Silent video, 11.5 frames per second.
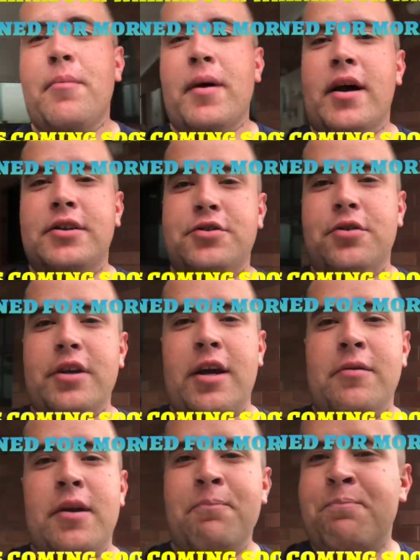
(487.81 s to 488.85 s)
But until
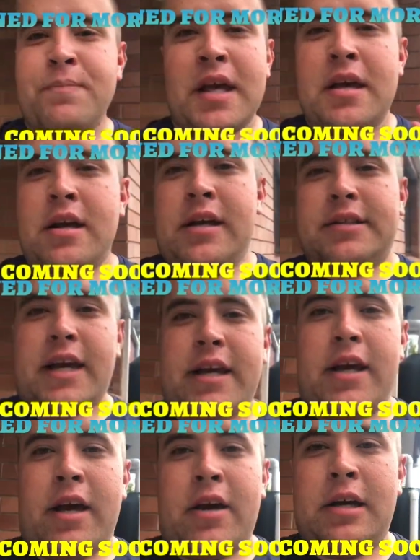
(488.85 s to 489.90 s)
then, take
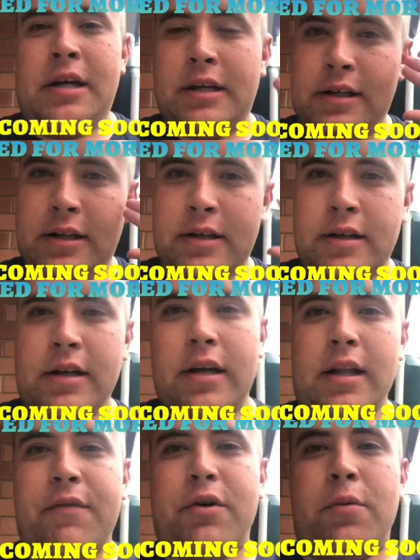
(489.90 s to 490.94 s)
care
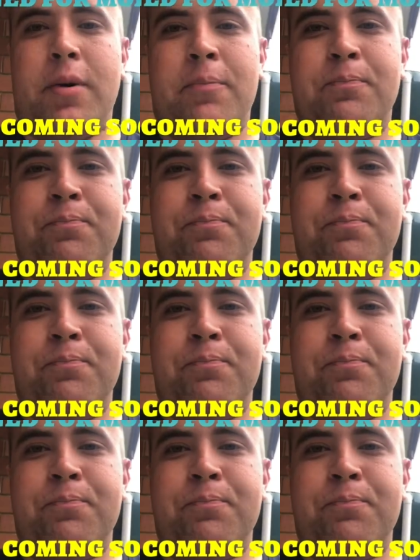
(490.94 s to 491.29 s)
and have a good one.